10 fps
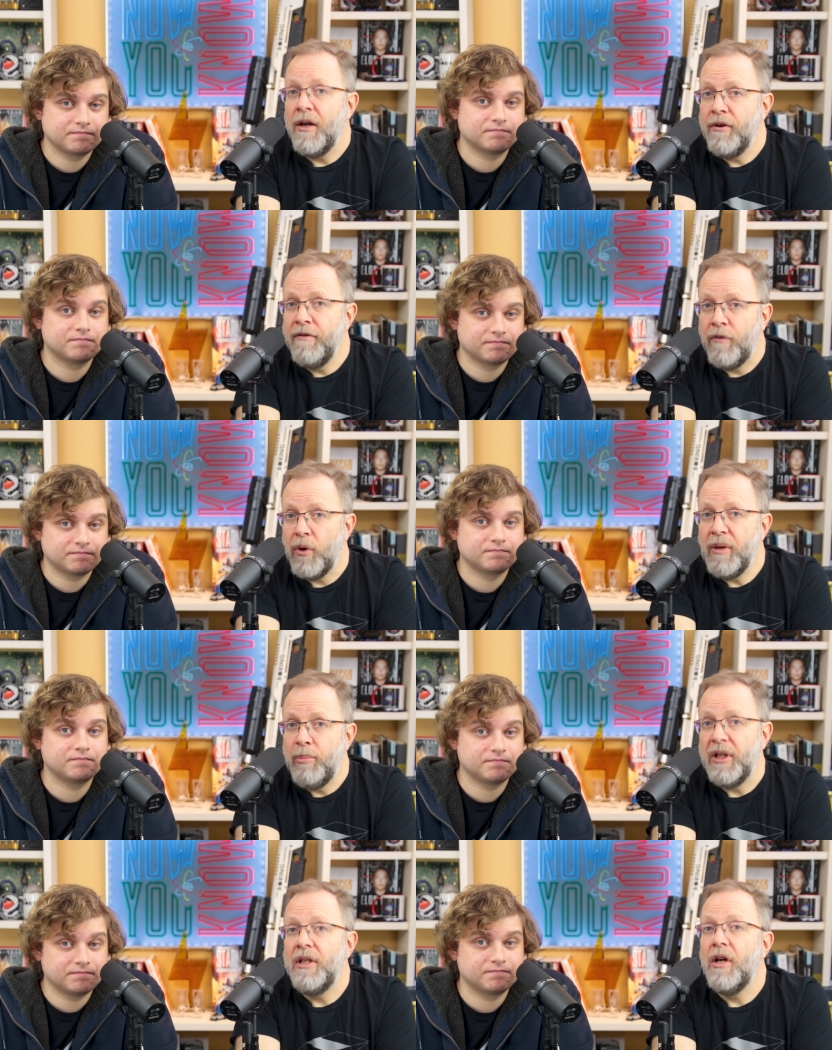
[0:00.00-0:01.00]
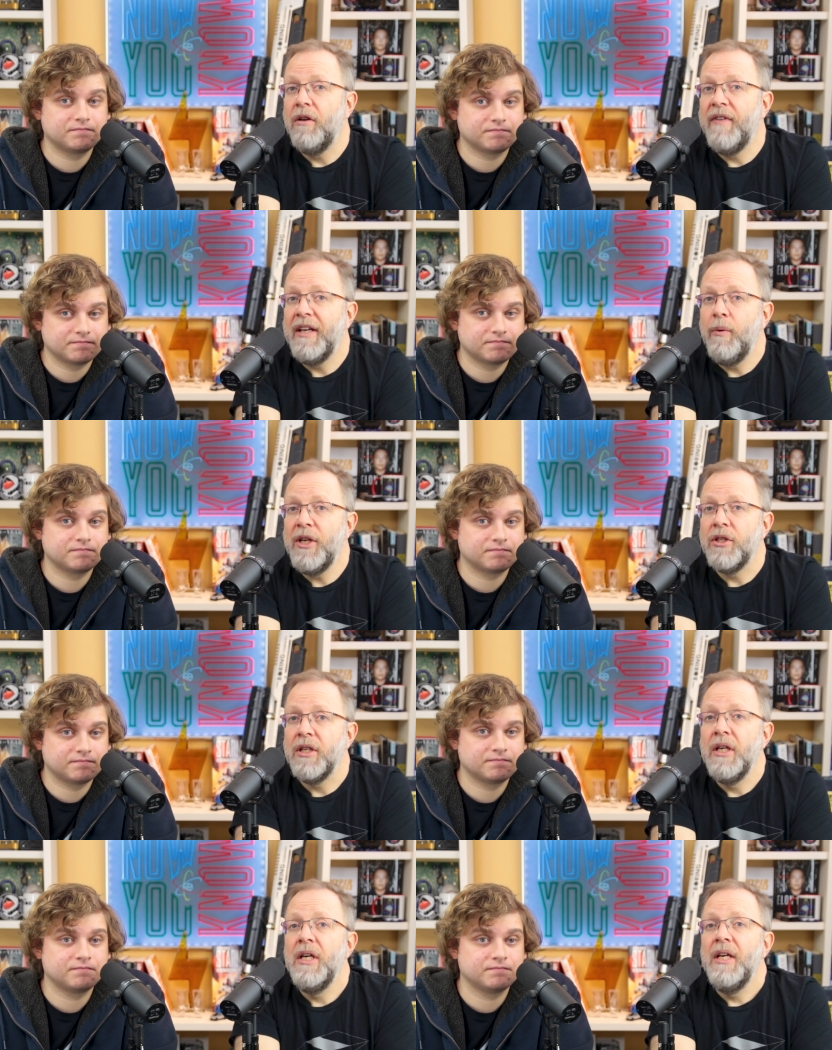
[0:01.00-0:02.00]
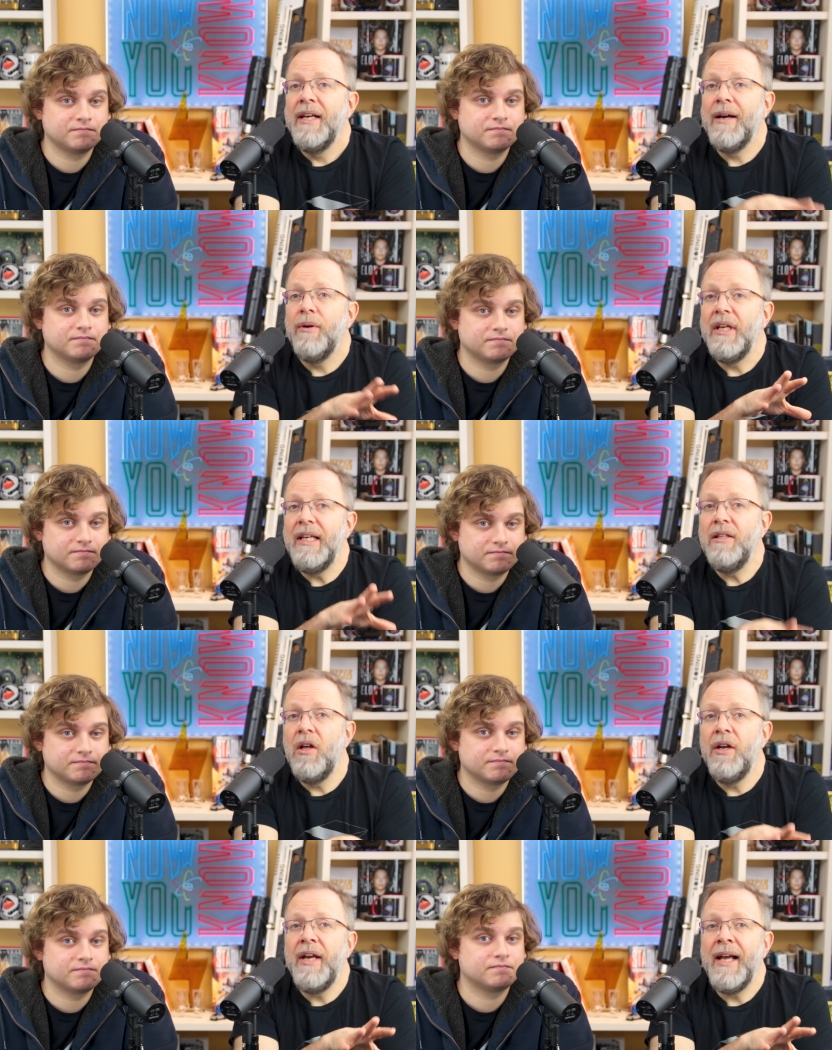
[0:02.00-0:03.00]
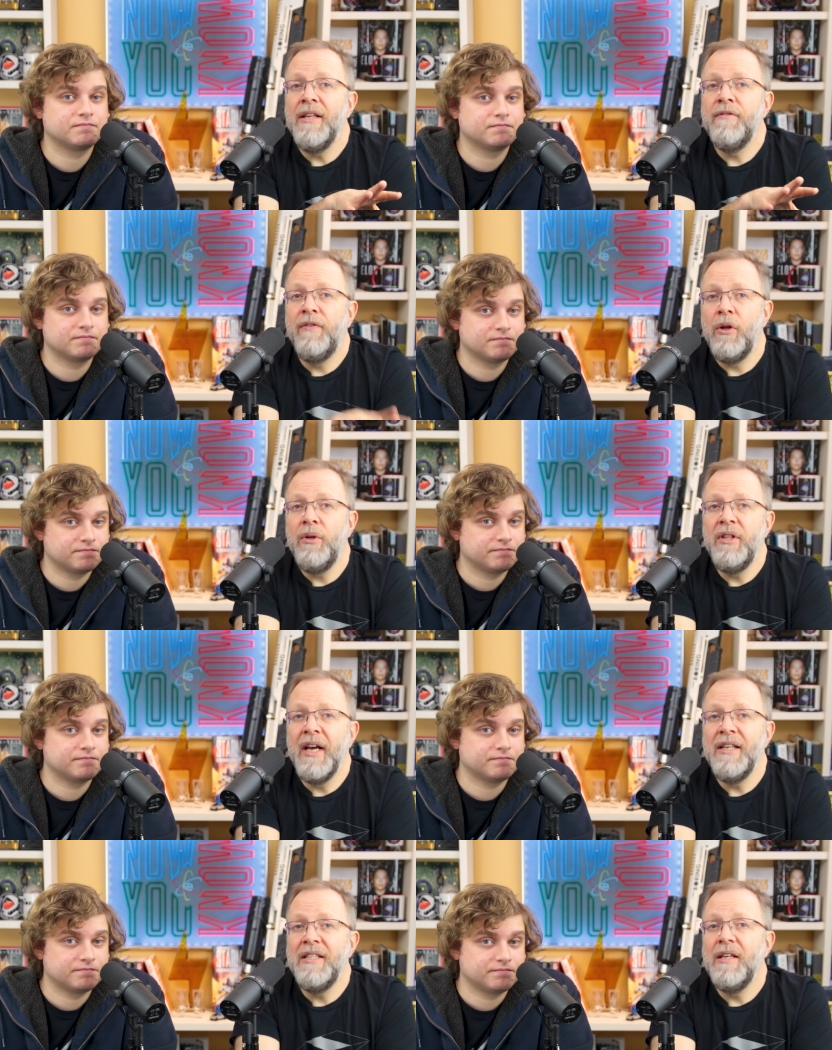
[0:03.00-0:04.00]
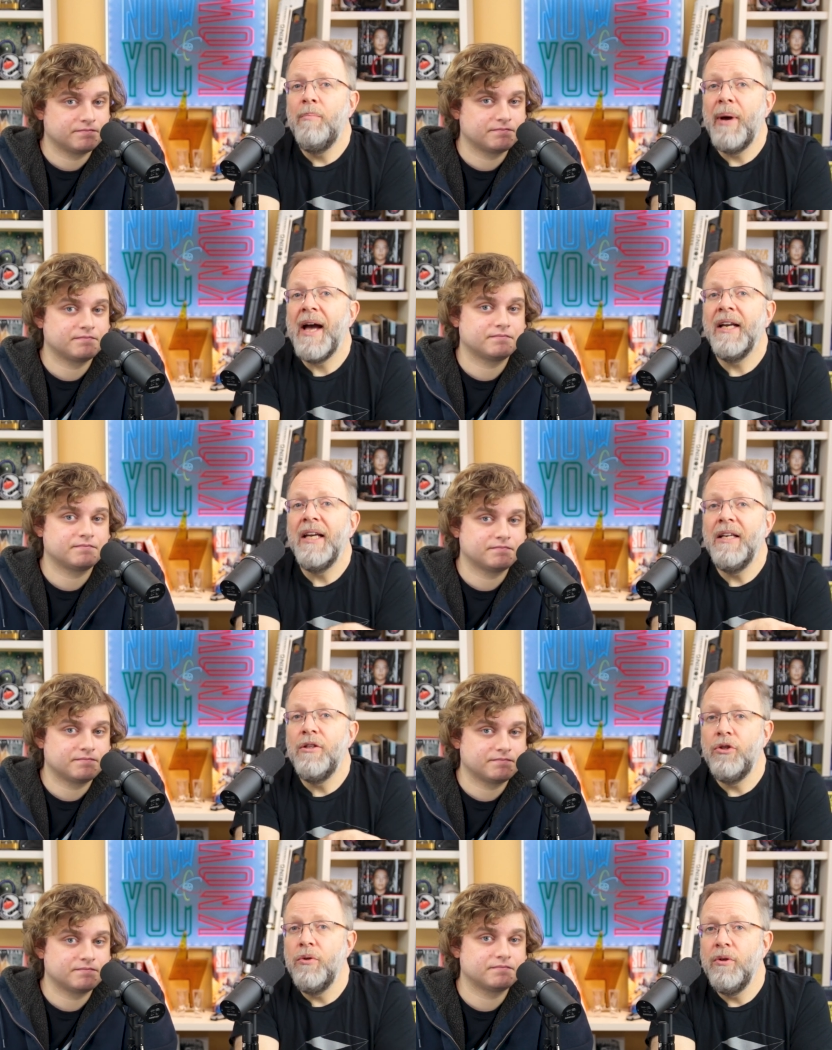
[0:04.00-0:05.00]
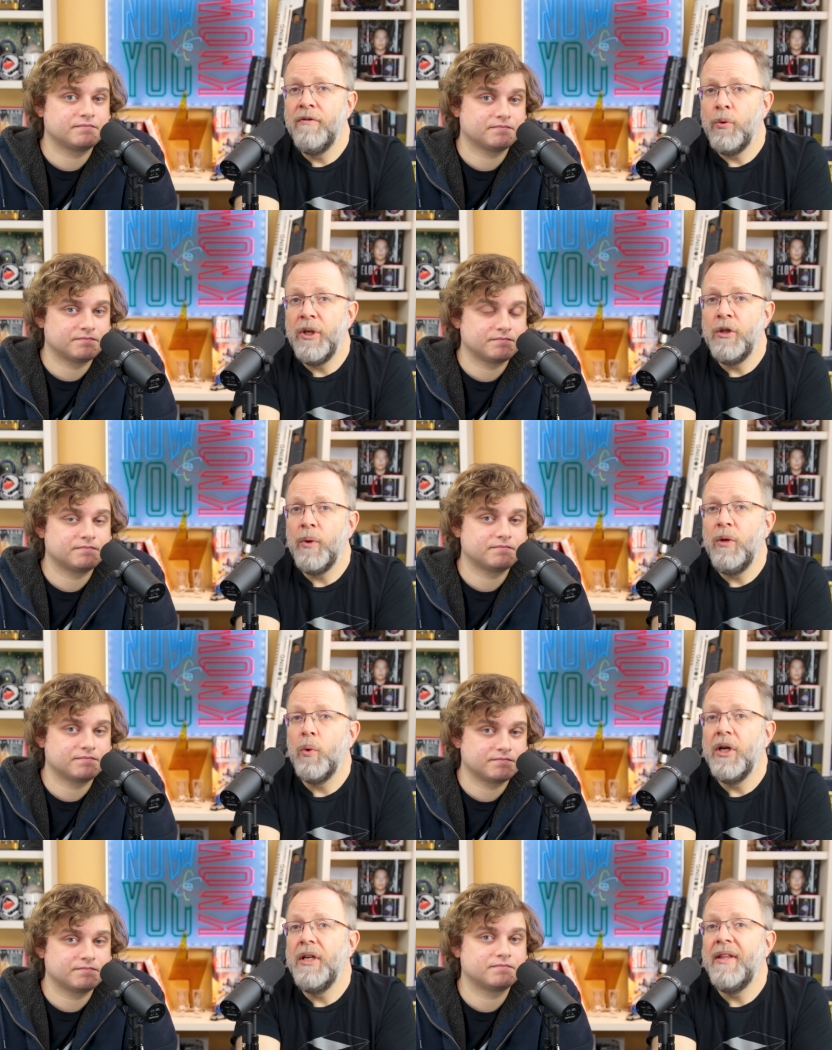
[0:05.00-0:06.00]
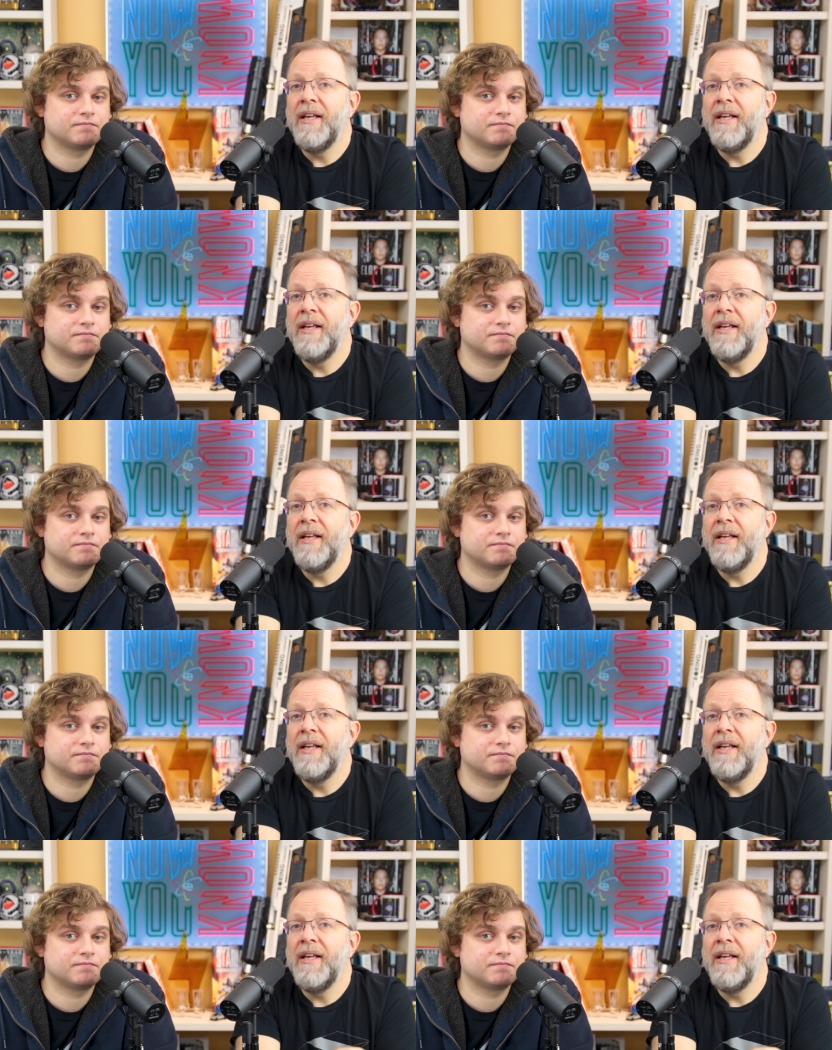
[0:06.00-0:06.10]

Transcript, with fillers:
Speaker 1: $140 billion valuation. Now, Elon has floated the idea back in June of 2021